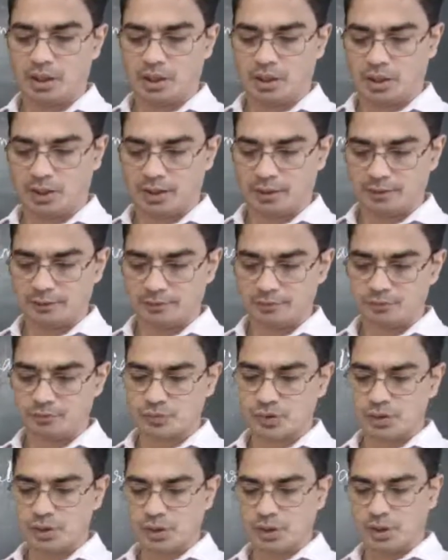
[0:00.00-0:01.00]
And
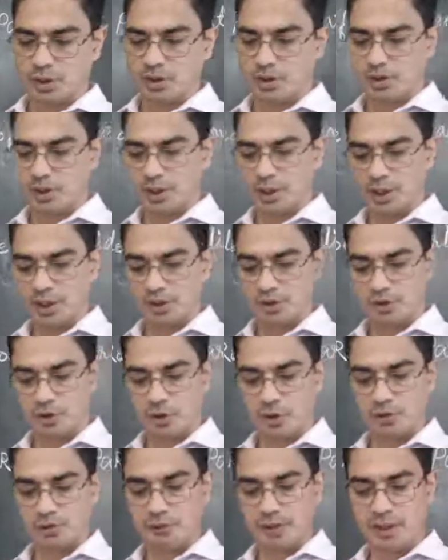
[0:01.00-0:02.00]
each
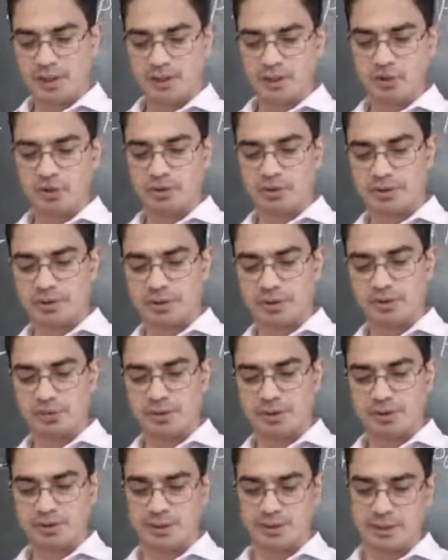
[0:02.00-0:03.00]
of these
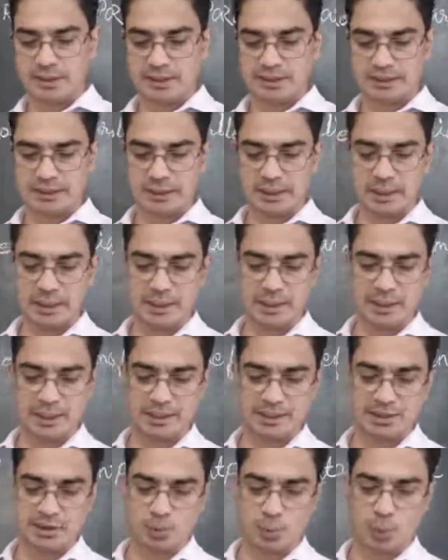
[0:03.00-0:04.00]
constituencies
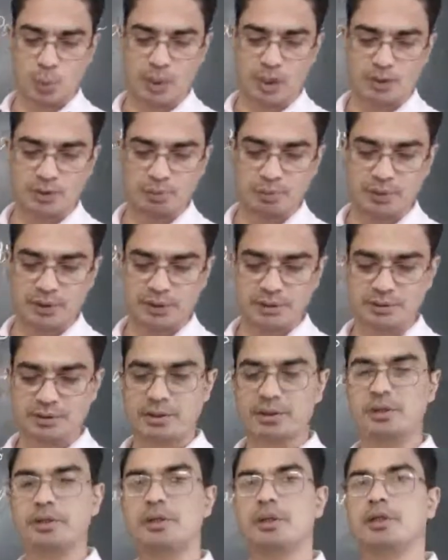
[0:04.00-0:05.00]
elects one
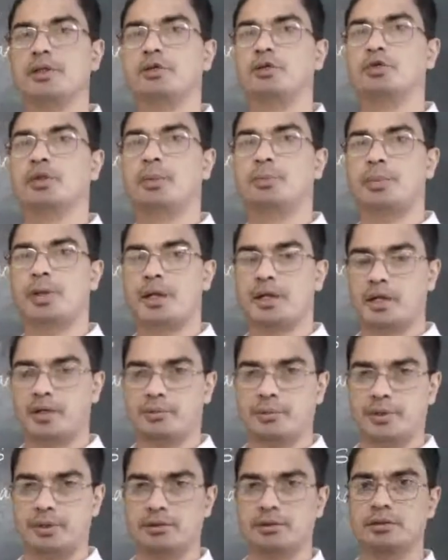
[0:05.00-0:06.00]
person to the
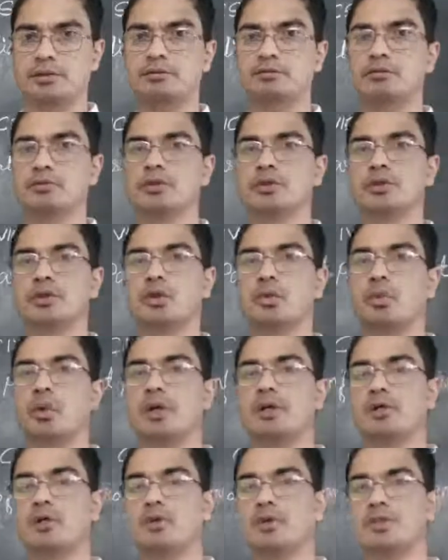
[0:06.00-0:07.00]
parliament. So
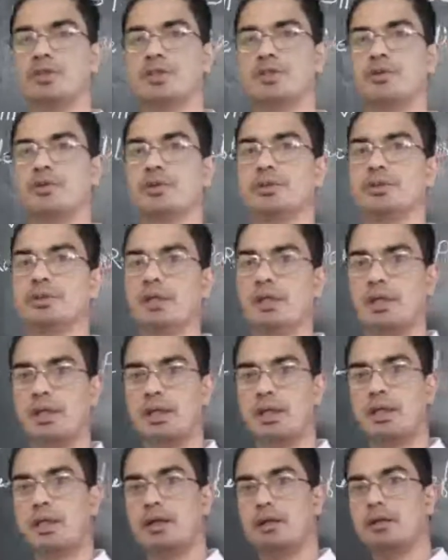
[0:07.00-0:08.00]
one constituency
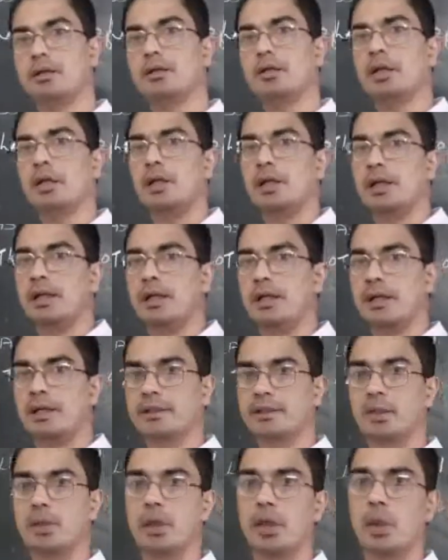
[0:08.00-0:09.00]
can
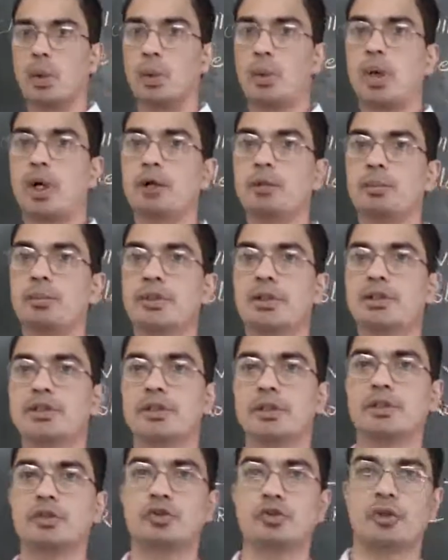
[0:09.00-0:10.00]
elect one
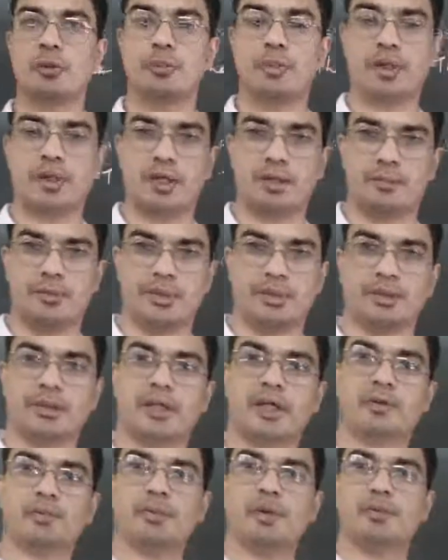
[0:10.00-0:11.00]
person to the parliament.
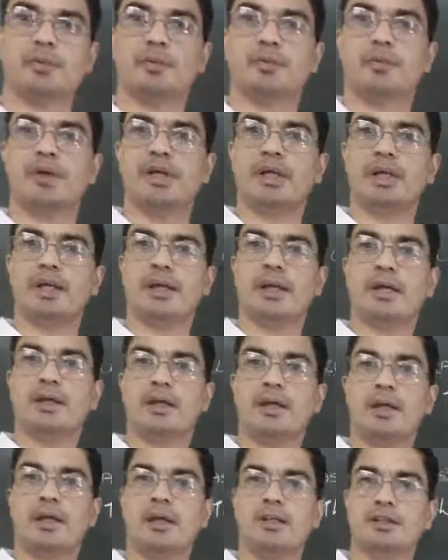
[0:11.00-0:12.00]
There may be many
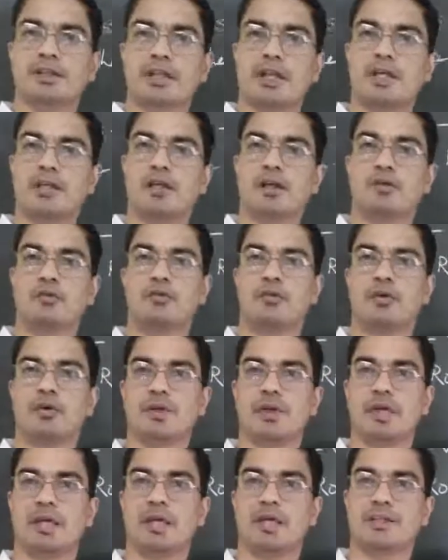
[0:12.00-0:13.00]
candidates standing for
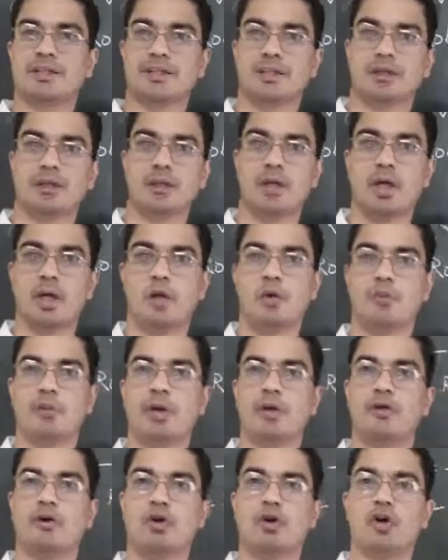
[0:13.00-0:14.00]
the election,
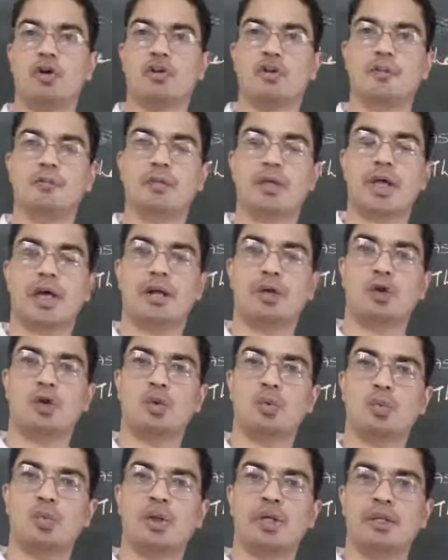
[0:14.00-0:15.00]
but all of them
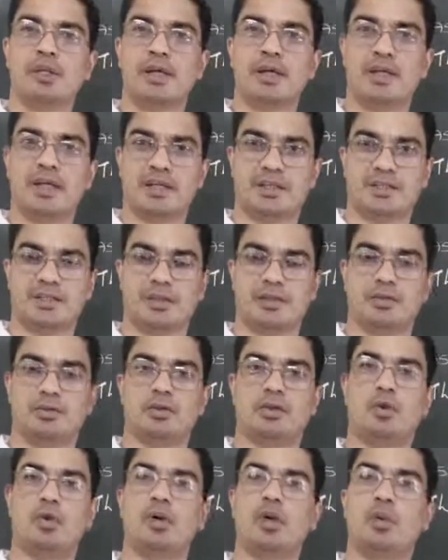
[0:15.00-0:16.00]
cannot win the election.
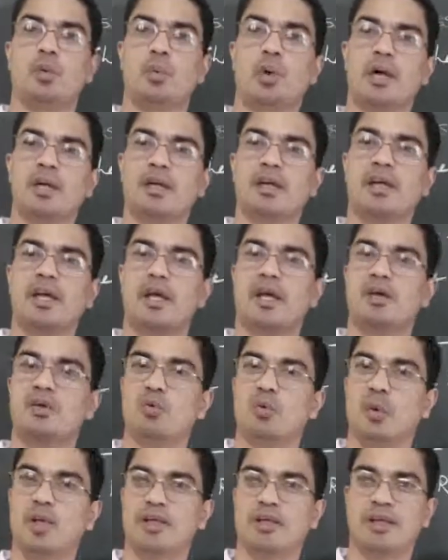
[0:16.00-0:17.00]
Only one
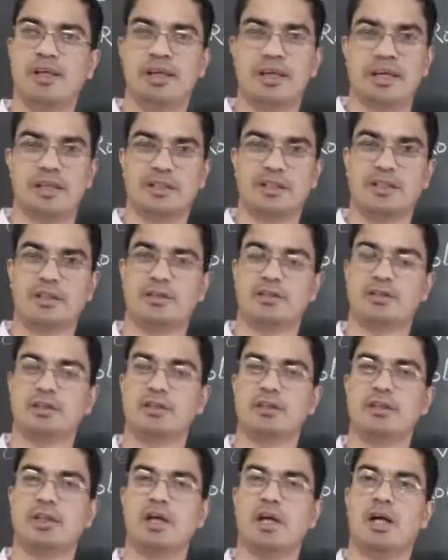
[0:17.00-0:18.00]
can win the election,
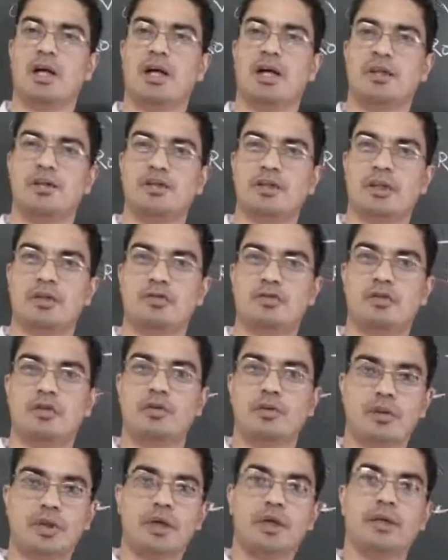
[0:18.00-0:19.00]
and
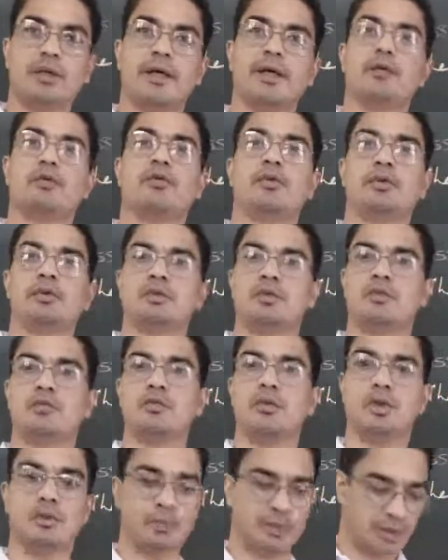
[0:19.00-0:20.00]
therefore that
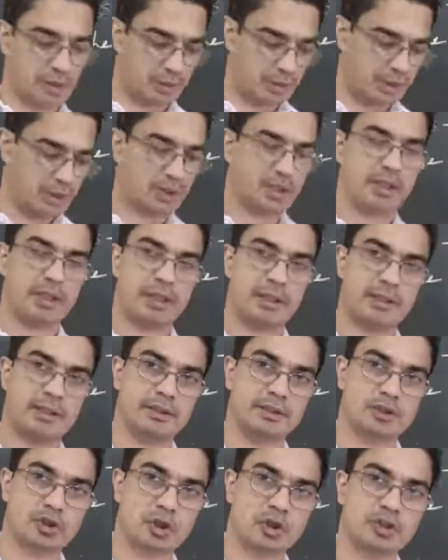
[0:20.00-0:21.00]
person will be
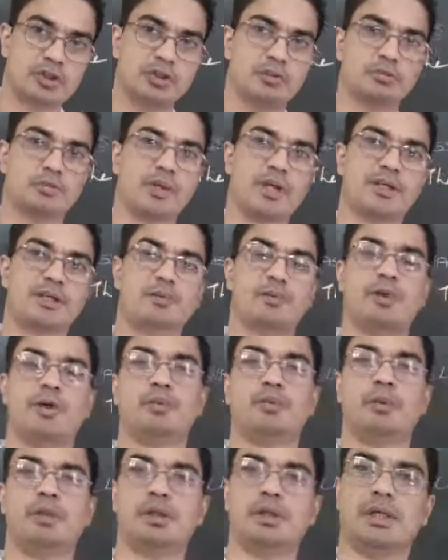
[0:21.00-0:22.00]
chosen by the
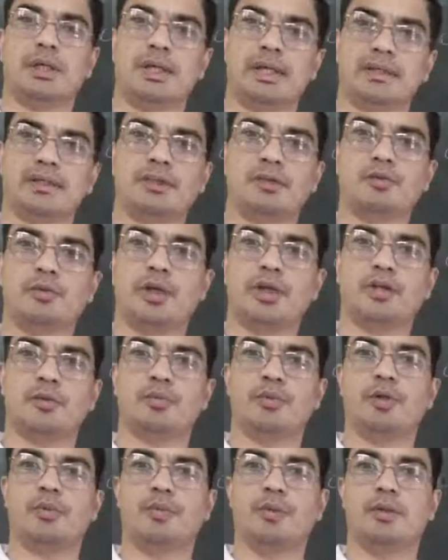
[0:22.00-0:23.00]
people, elected by the
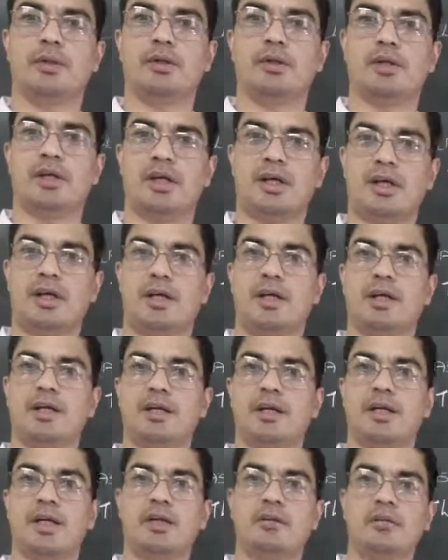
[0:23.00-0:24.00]
people,
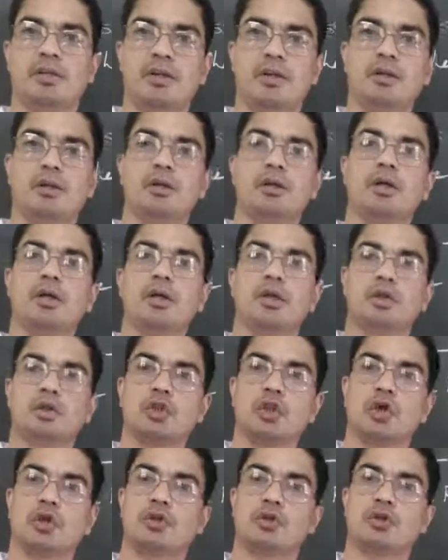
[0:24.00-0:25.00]
and he will
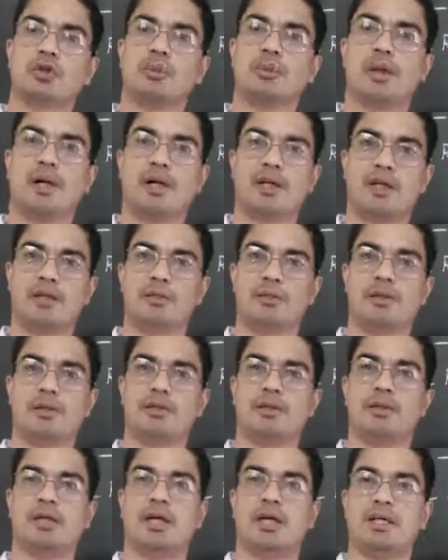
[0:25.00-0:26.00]
go to the
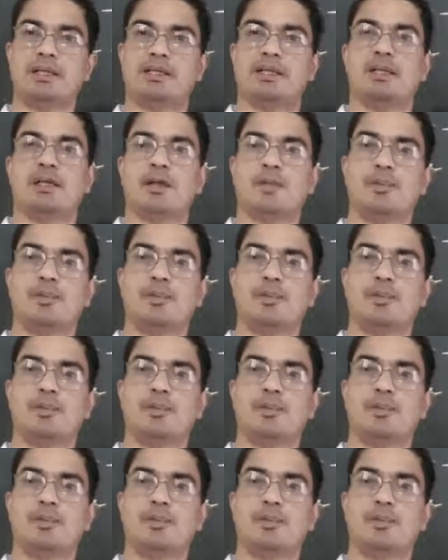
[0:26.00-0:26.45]
parliament as a